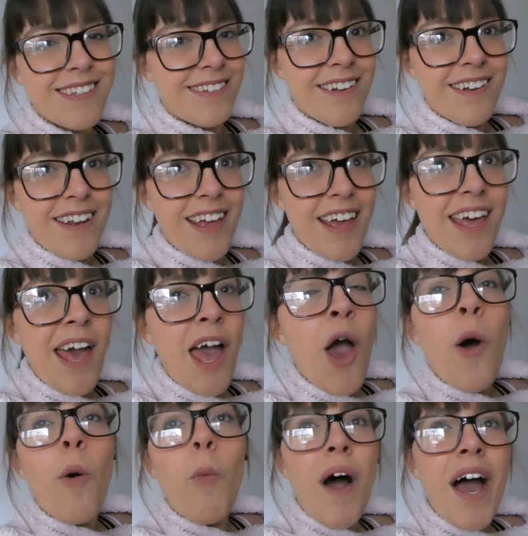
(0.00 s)
Sunday,
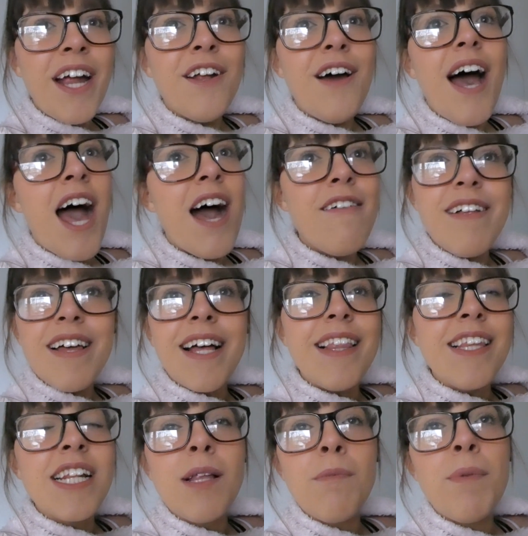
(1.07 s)
why not have like a
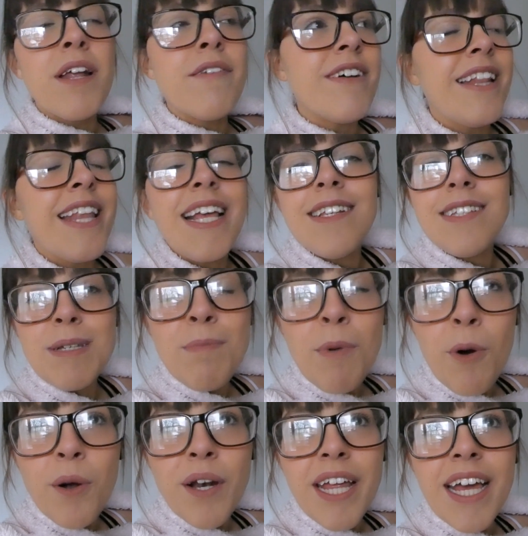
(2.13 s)
little bit of a lazy
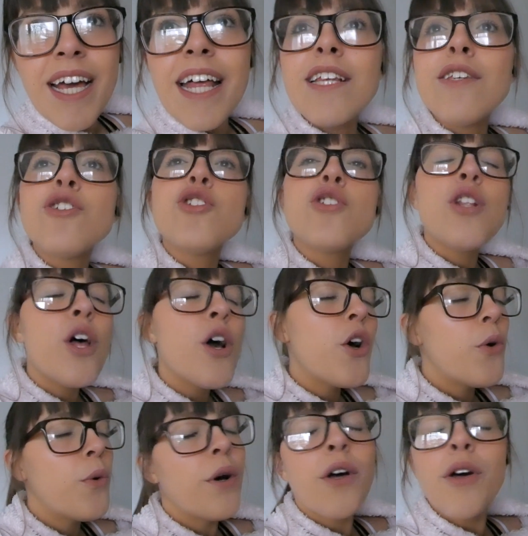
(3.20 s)
morning, a
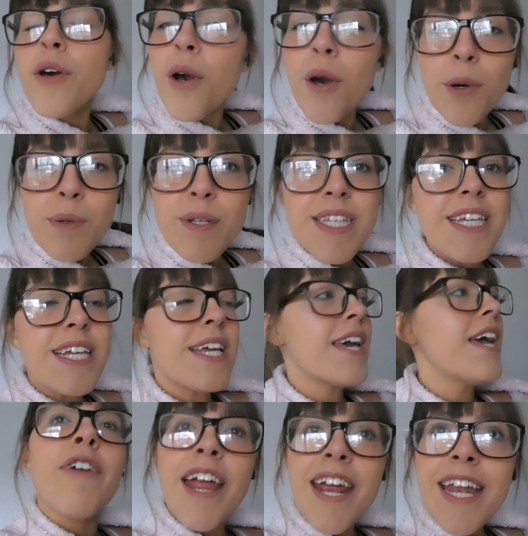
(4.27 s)
slow,
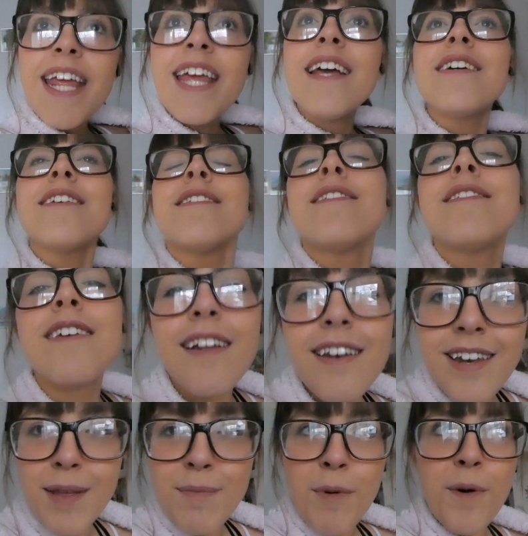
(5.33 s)
cozy, rainy
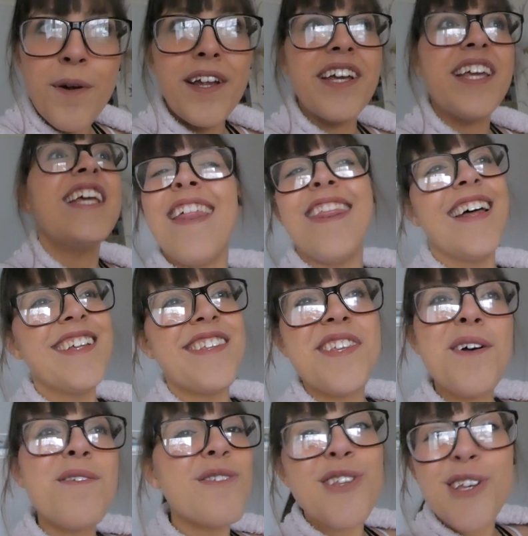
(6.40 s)
Sunday morning. That
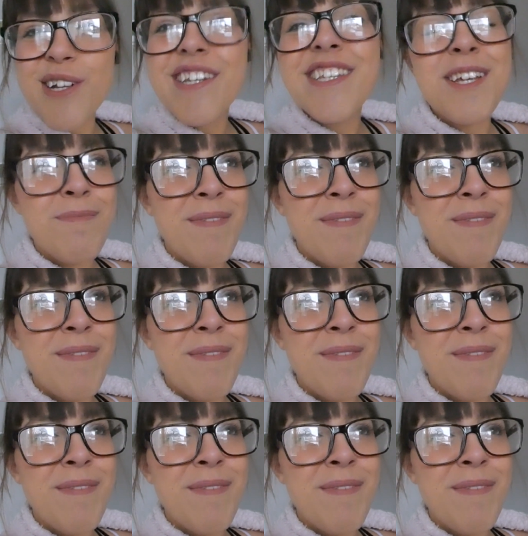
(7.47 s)
sounds good to